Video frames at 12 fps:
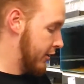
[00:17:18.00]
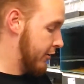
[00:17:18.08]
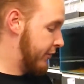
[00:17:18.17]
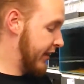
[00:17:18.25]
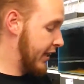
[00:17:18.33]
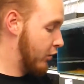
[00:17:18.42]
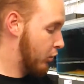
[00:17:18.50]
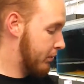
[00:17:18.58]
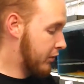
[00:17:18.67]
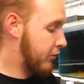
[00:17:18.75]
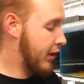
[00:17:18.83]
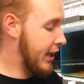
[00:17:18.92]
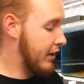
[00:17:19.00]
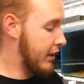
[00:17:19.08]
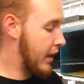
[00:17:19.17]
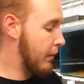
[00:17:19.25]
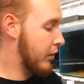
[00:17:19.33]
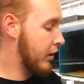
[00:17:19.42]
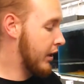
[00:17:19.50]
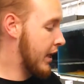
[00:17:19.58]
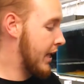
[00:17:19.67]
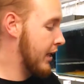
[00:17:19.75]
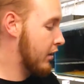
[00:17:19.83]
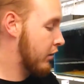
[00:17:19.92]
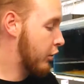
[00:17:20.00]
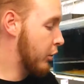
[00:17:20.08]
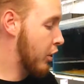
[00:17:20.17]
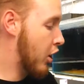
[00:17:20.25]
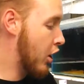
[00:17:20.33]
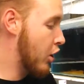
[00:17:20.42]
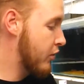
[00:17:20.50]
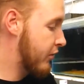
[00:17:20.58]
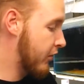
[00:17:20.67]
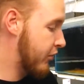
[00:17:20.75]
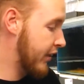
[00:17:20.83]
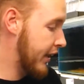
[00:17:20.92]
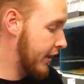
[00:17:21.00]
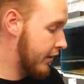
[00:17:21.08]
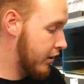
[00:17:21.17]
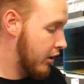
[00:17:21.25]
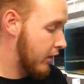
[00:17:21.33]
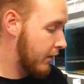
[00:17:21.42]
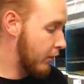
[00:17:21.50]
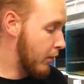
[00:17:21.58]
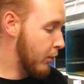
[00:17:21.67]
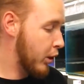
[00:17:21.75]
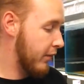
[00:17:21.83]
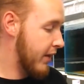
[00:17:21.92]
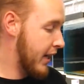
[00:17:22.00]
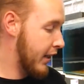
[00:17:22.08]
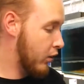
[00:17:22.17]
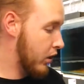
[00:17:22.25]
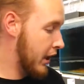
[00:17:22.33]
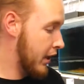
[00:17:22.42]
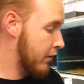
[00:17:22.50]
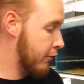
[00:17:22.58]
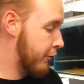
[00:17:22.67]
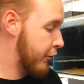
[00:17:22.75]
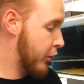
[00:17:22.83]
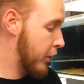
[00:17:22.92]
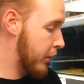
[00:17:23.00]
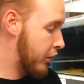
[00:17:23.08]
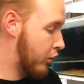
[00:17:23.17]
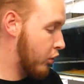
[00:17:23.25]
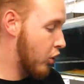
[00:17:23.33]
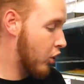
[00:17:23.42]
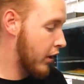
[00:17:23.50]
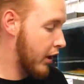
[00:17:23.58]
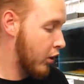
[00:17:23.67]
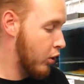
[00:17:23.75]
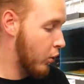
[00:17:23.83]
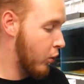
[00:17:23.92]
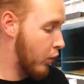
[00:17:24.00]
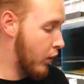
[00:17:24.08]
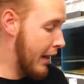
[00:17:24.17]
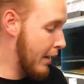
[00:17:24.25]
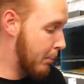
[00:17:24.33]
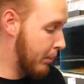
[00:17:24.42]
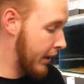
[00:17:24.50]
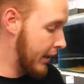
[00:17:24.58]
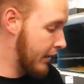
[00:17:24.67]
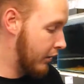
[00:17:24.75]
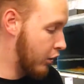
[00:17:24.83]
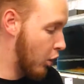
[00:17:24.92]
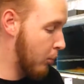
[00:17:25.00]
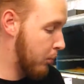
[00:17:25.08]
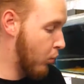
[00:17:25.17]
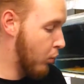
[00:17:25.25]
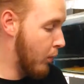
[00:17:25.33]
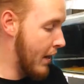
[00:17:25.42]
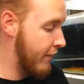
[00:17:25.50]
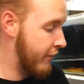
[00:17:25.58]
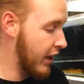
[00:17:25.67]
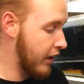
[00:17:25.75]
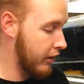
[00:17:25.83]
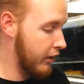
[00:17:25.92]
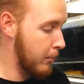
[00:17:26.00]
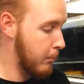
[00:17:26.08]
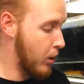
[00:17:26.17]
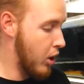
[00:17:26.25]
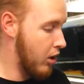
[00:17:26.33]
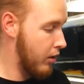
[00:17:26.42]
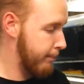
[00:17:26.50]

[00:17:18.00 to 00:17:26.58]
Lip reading: Feed up to 3 times a day. Do not overfeed. Remove any uneaten food. Store in a cool, dry place. Don't put wet fingers in pot.